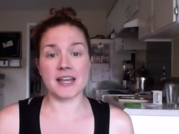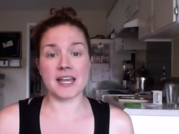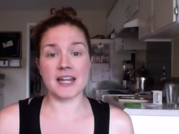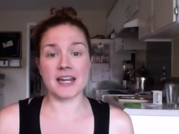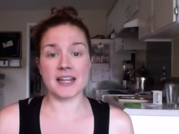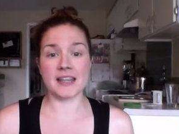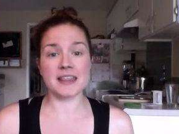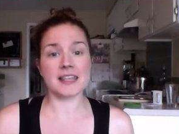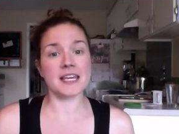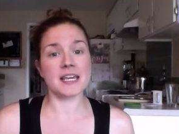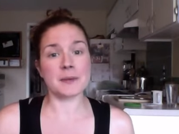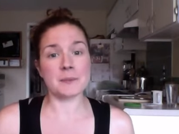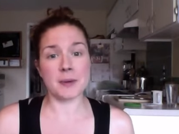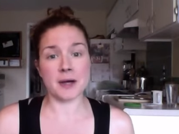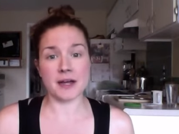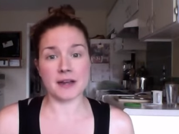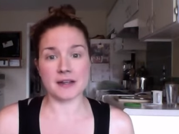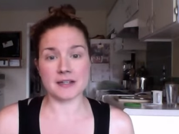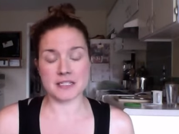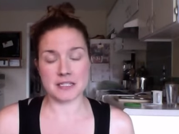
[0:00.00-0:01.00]
anything
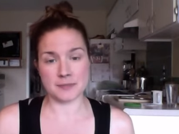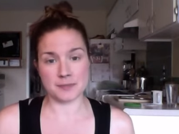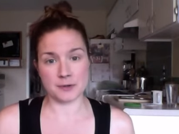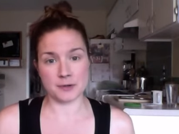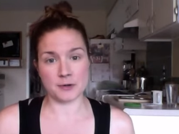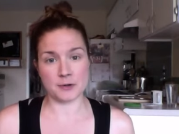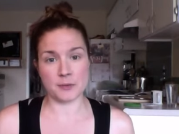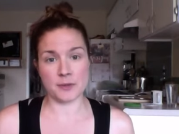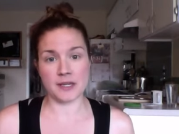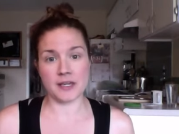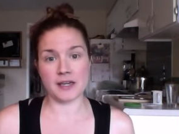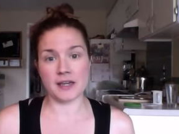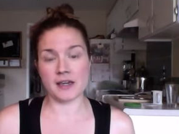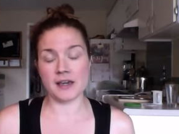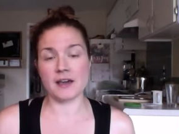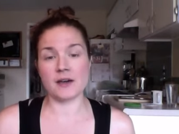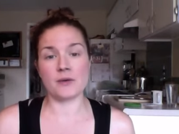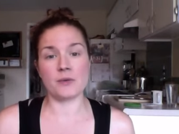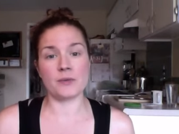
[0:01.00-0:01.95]
but a typical week.